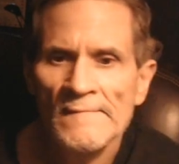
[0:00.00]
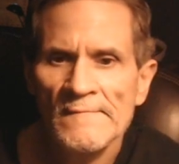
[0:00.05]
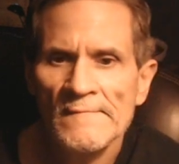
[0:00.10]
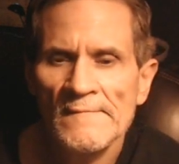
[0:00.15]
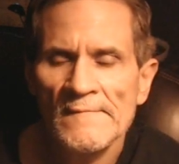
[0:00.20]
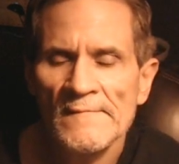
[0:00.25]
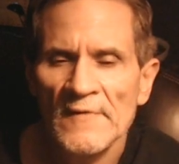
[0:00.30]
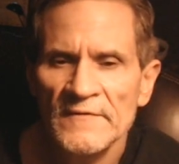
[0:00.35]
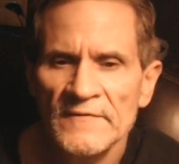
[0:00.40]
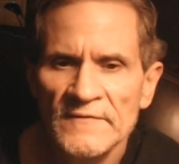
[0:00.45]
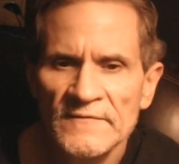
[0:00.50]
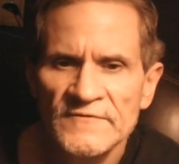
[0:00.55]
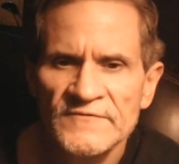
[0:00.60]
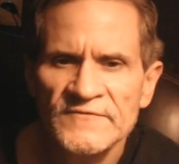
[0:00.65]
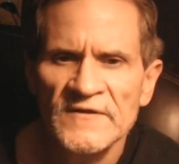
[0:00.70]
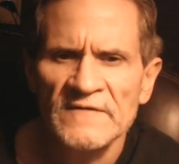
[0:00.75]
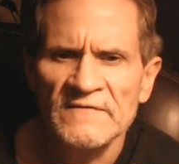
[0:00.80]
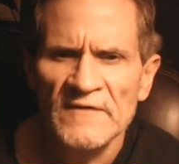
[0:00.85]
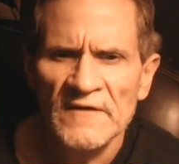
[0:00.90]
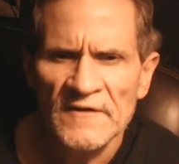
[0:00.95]

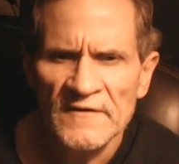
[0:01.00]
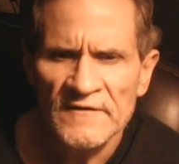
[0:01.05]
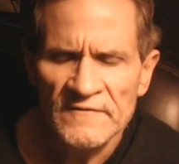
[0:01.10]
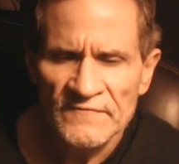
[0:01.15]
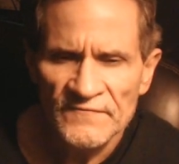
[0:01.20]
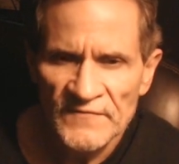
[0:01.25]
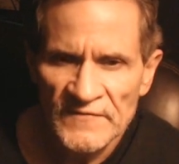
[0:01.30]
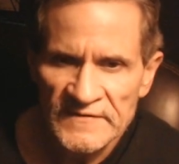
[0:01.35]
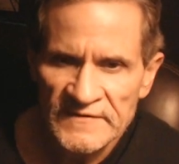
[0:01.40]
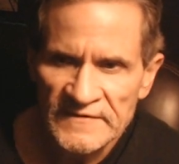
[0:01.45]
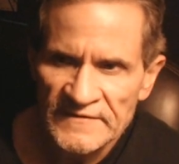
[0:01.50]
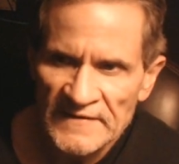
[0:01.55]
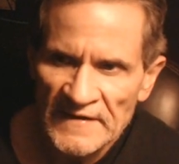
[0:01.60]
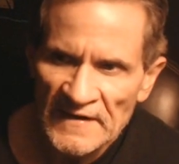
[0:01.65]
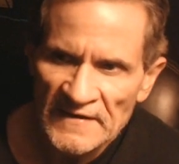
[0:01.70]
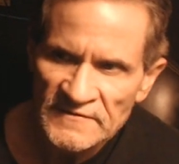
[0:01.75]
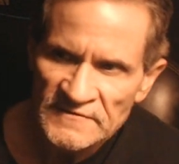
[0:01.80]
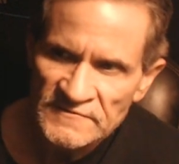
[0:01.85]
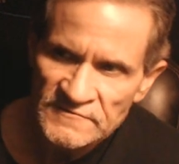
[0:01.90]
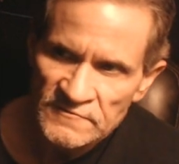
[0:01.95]
instead of
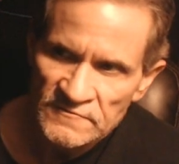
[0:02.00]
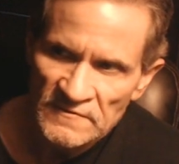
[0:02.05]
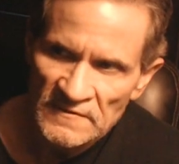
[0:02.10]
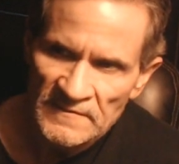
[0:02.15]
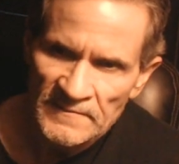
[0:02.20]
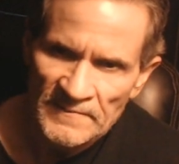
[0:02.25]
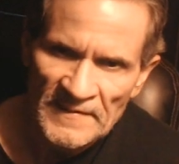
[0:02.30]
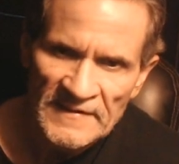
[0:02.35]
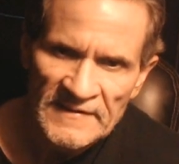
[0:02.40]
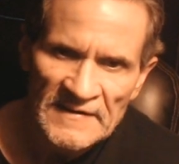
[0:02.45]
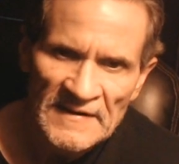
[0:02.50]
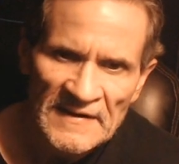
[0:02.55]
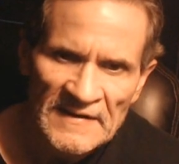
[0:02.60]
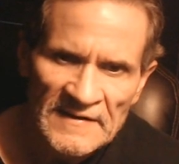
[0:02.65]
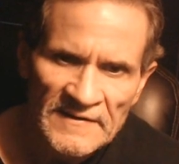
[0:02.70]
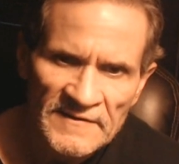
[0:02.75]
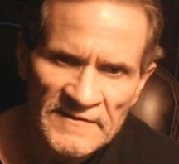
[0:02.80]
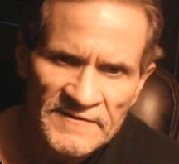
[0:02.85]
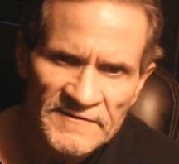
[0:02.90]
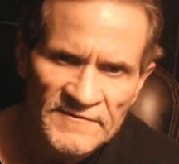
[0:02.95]
150,000, you're really making like
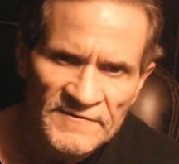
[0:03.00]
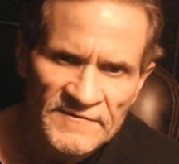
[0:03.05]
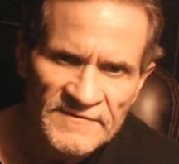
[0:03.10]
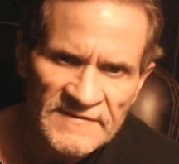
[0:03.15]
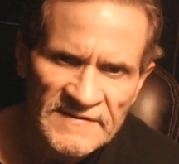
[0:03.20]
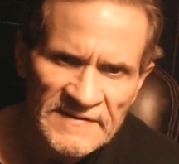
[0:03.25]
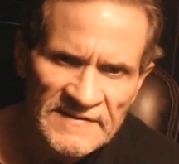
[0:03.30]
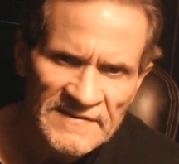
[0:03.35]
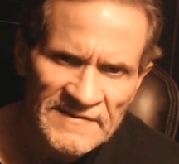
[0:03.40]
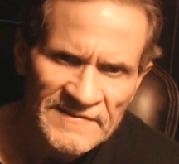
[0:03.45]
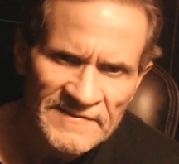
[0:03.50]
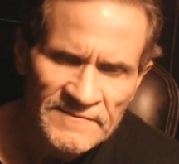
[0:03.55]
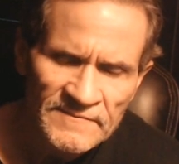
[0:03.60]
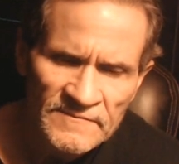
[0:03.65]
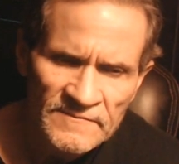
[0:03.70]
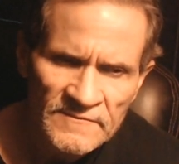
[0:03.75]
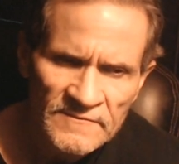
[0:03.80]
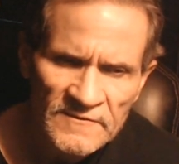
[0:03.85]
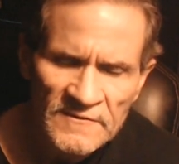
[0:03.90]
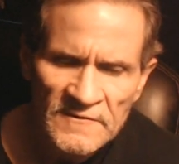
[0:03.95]
110.
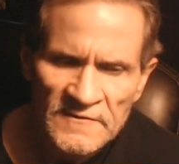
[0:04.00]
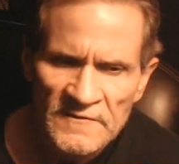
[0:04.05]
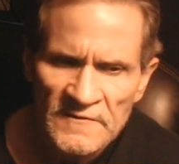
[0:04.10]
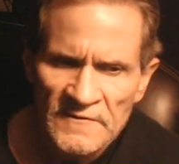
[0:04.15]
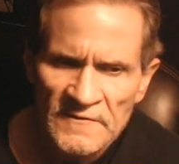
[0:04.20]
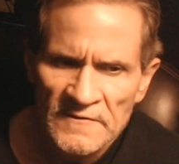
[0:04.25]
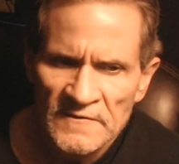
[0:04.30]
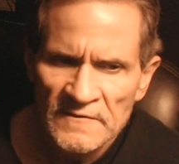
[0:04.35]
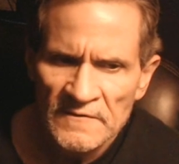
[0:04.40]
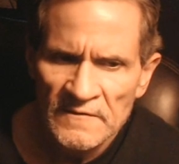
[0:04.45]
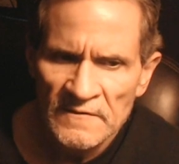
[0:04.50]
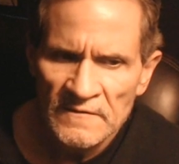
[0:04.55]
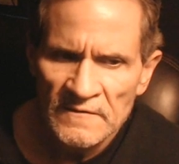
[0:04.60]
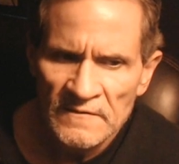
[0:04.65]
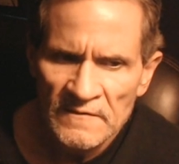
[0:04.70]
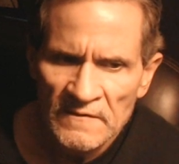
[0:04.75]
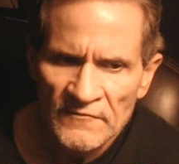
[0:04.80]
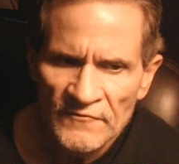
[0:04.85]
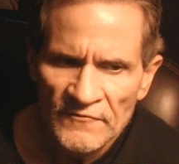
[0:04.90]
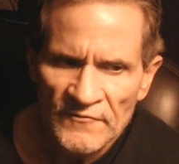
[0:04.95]

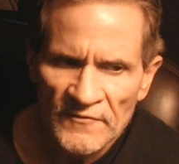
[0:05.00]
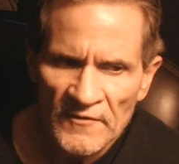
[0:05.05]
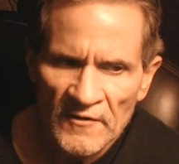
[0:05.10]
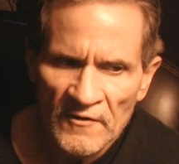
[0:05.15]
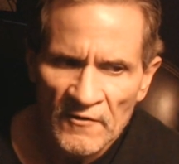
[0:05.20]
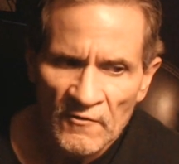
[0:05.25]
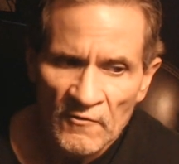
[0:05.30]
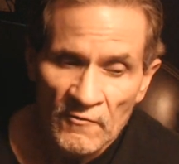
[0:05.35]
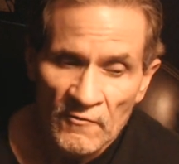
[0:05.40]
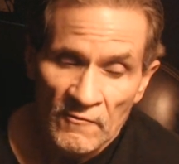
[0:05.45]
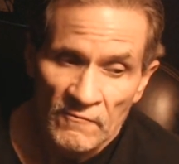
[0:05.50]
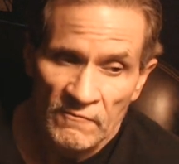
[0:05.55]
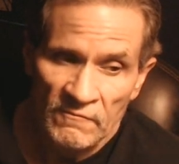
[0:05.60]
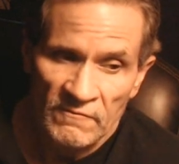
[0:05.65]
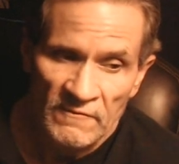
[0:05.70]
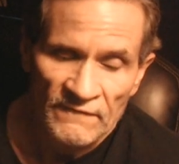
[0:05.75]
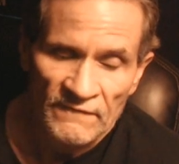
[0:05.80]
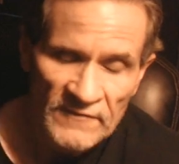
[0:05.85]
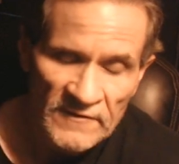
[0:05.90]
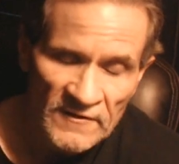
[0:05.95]
So
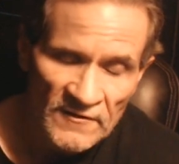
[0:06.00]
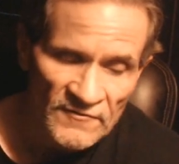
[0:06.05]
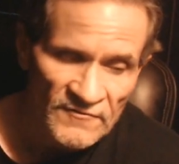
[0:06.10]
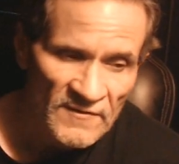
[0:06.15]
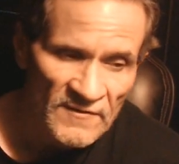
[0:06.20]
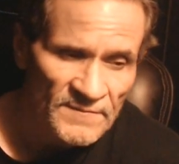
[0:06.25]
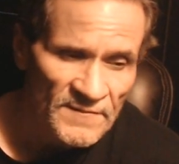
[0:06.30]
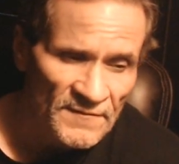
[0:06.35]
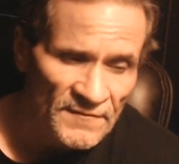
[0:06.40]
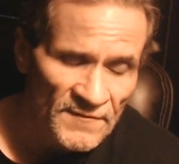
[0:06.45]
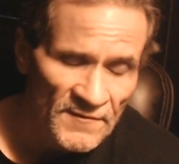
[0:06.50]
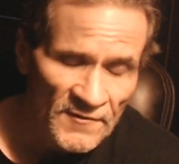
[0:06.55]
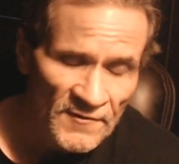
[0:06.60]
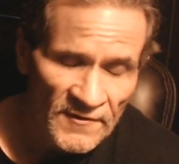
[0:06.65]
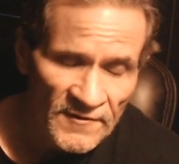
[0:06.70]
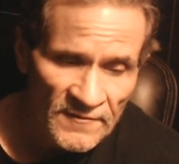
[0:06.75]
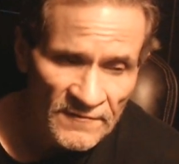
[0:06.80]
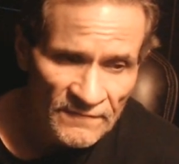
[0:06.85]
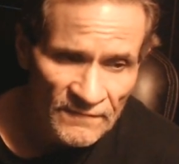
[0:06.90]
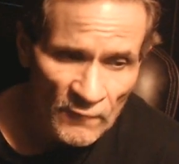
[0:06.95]
if it goes up to 30
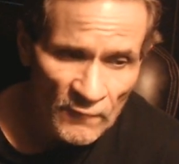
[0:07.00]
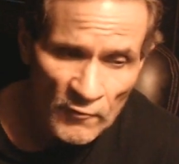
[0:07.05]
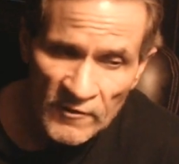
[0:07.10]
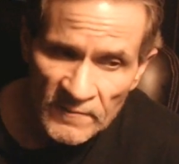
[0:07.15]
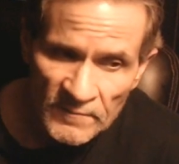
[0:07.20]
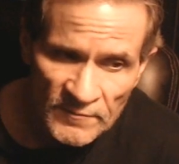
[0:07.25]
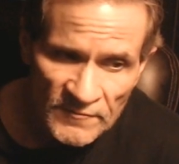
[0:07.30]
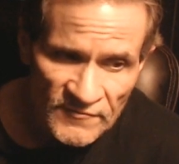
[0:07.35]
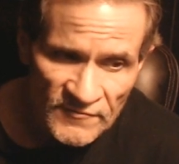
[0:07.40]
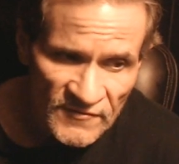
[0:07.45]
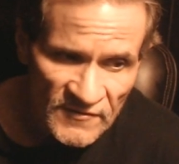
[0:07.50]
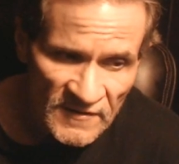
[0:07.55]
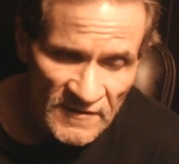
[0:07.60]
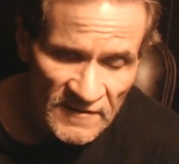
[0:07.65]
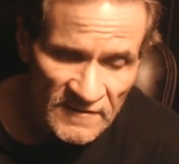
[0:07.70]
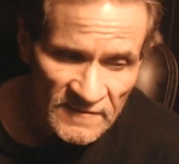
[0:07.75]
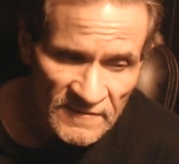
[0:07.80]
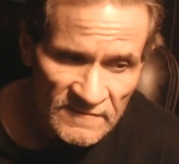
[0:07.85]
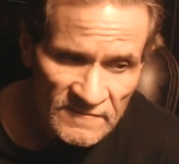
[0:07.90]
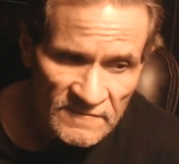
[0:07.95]
or 40%,
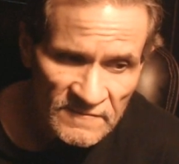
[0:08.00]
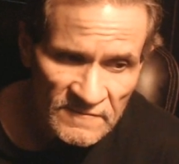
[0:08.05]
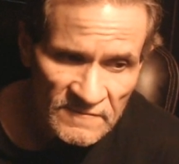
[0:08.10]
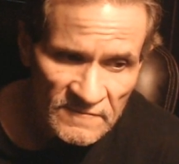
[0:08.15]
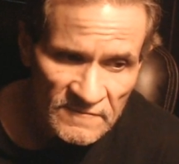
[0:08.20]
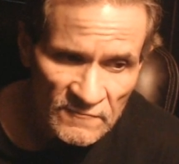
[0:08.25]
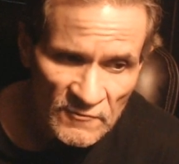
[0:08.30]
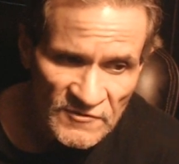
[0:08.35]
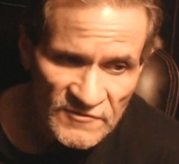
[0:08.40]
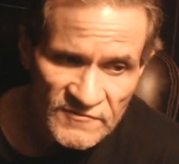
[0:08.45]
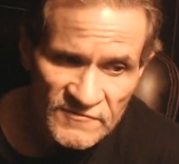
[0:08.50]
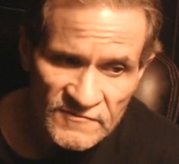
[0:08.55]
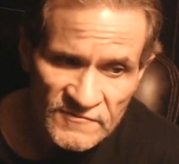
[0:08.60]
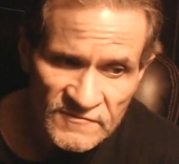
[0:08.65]
which